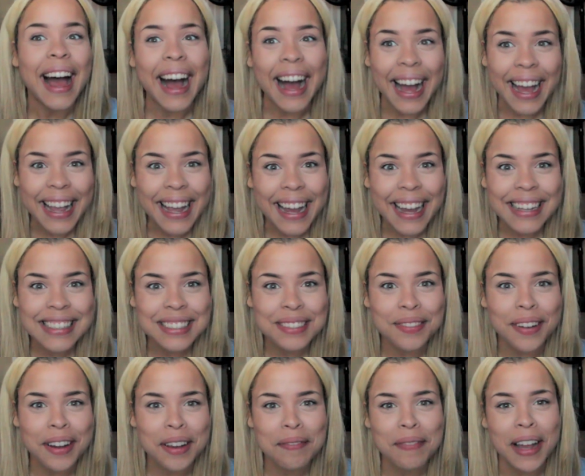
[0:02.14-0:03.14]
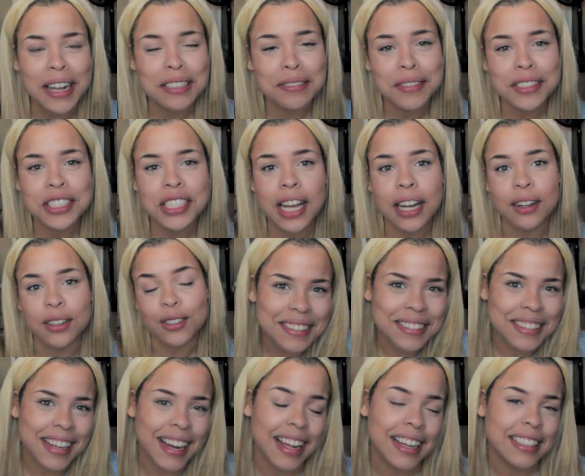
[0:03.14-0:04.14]
Hi guys, welcome back to my channel. So
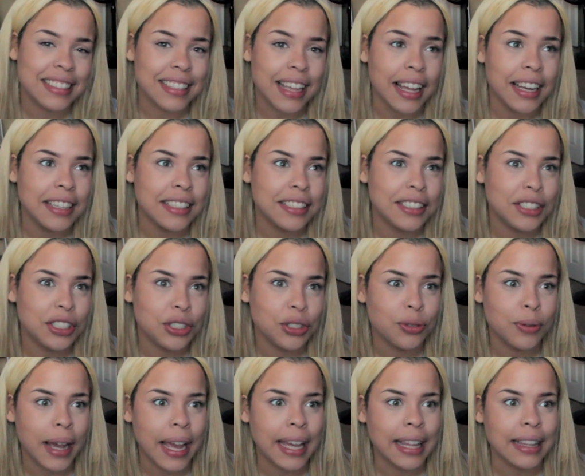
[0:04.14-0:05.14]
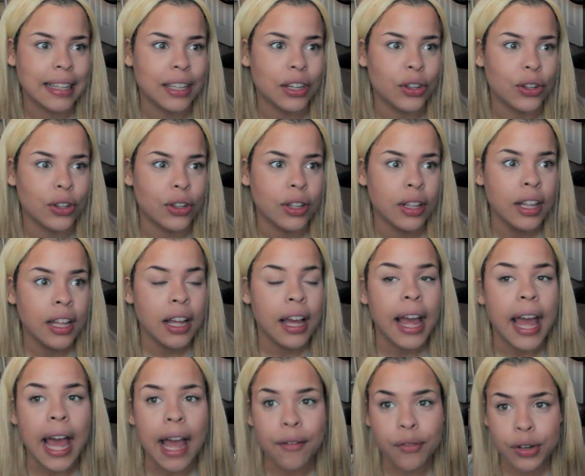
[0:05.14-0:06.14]
today I decided to do a little
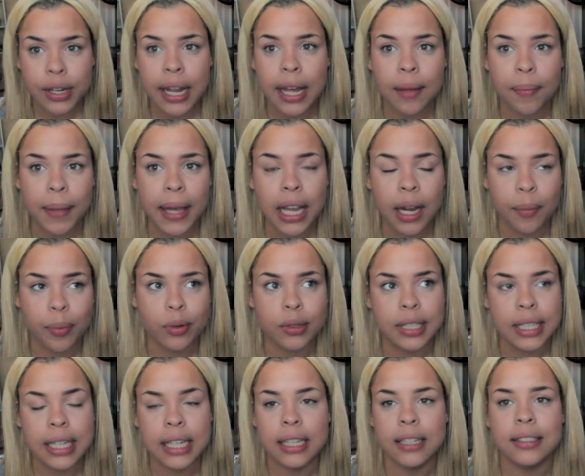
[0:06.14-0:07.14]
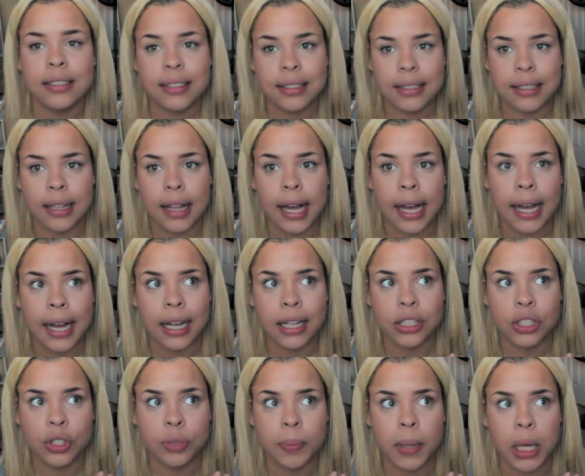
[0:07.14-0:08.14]
everyday makeup routine
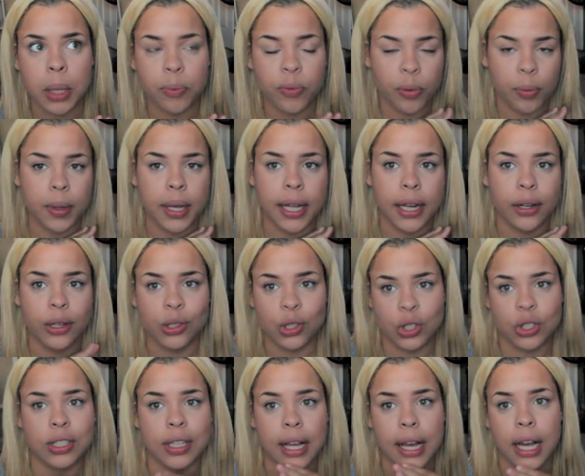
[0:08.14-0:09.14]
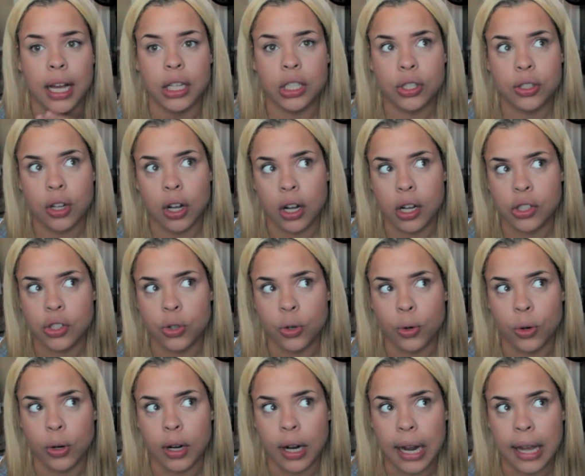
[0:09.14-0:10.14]
slash makeup for beginners slash
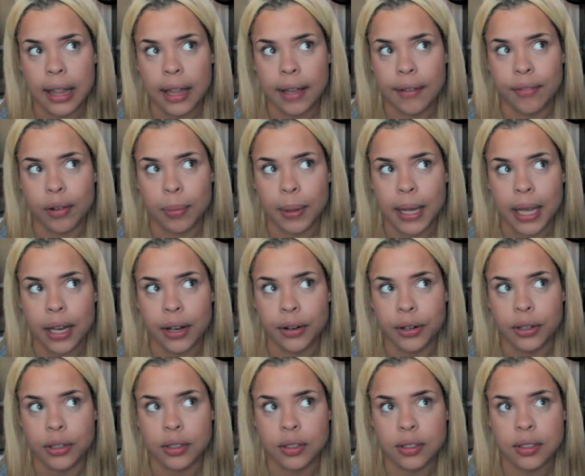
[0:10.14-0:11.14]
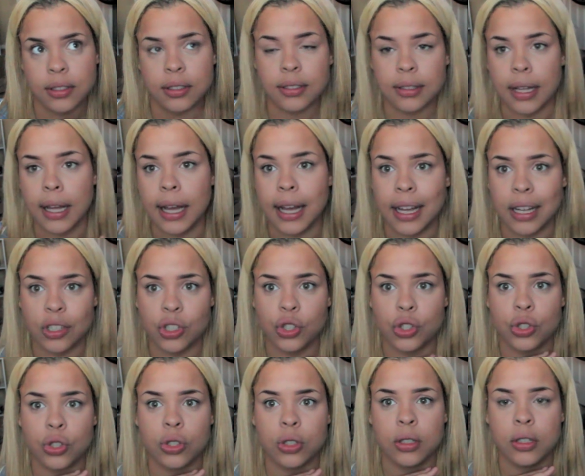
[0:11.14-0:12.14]
contour highlight for beginners
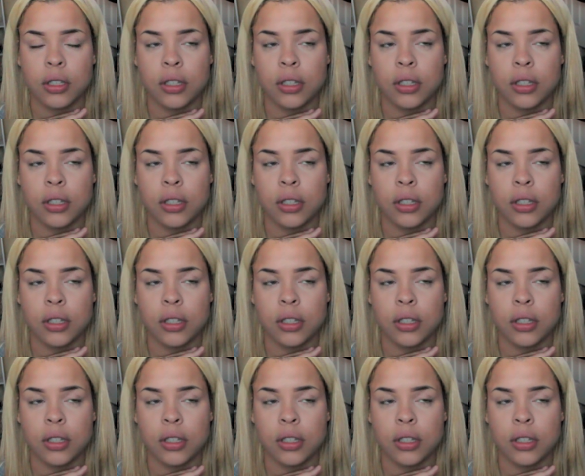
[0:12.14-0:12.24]
slash